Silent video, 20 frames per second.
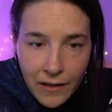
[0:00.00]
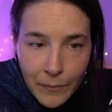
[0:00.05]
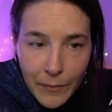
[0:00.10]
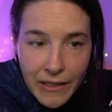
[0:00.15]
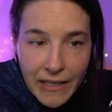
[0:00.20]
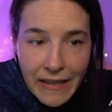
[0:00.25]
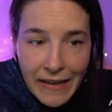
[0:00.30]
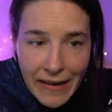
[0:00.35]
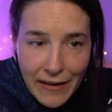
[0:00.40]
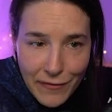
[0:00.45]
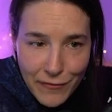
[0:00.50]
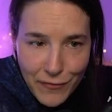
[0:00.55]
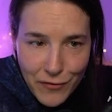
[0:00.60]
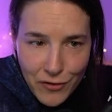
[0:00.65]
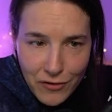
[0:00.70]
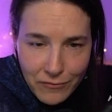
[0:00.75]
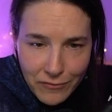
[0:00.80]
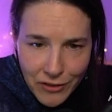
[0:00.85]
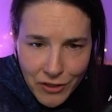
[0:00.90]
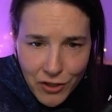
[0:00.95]
Be careful
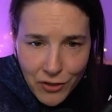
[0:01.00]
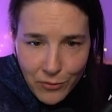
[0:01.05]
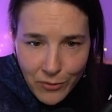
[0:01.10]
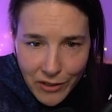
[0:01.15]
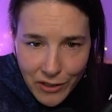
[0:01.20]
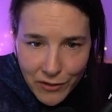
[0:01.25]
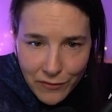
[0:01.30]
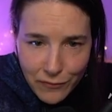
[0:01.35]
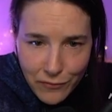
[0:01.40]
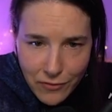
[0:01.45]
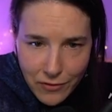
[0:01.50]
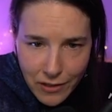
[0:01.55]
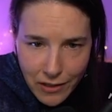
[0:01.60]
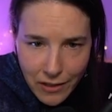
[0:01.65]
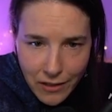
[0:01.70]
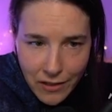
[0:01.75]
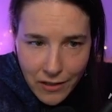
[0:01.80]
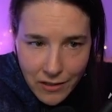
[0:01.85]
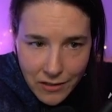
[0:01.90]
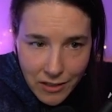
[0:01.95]
of what you wish
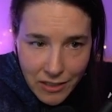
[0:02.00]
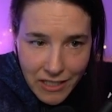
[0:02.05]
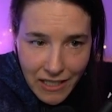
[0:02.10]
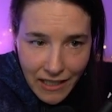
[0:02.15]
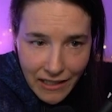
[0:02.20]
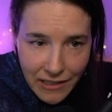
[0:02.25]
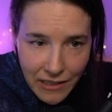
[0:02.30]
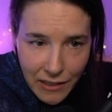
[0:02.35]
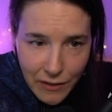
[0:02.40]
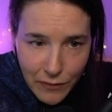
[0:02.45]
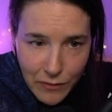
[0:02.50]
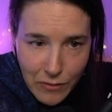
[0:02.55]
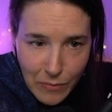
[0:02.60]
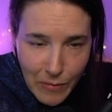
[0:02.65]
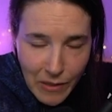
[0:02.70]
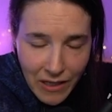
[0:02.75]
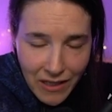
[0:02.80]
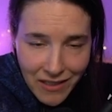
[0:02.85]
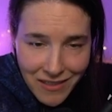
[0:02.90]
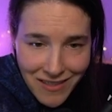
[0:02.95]
for, detectives,
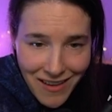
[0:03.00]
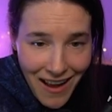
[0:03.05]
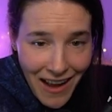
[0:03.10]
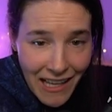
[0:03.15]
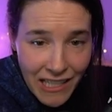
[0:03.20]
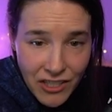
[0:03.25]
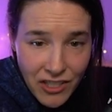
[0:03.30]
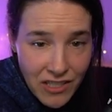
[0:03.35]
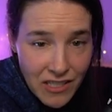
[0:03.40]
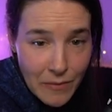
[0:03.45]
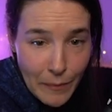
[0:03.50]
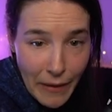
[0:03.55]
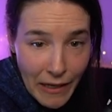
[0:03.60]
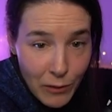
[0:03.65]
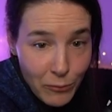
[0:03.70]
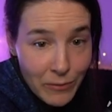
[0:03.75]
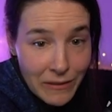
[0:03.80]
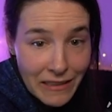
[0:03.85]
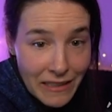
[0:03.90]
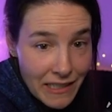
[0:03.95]
because I just
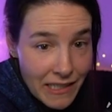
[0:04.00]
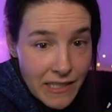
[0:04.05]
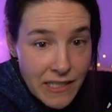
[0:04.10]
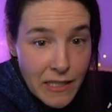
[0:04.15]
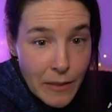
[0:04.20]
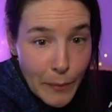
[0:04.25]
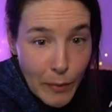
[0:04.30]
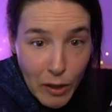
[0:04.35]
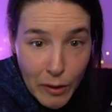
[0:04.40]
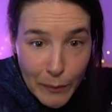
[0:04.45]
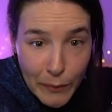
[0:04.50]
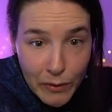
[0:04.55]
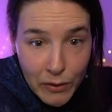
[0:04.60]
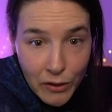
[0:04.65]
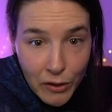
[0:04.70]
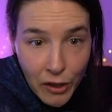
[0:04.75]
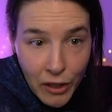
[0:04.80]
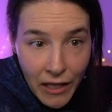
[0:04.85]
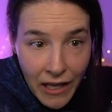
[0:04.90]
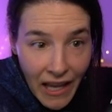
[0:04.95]
might release a
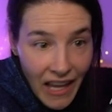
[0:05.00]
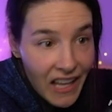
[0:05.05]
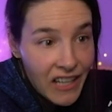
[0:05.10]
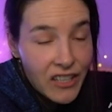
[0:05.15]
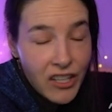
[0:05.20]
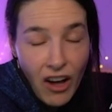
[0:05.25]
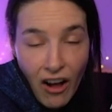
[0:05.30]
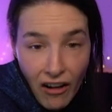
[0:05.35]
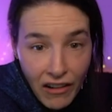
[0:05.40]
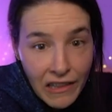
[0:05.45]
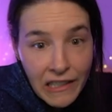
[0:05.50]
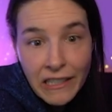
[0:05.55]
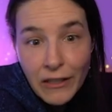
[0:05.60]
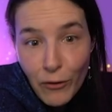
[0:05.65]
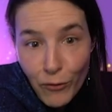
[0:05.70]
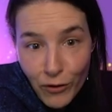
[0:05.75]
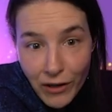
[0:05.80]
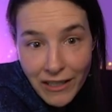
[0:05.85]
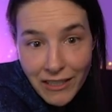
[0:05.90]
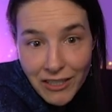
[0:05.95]
purple and call it
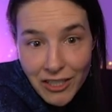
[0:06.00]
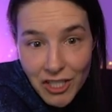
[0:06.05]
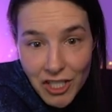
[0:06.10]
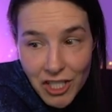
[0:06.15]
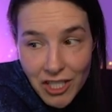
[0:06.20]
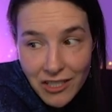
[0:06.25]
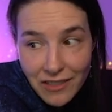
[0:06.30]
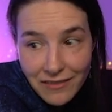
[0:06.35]
orange.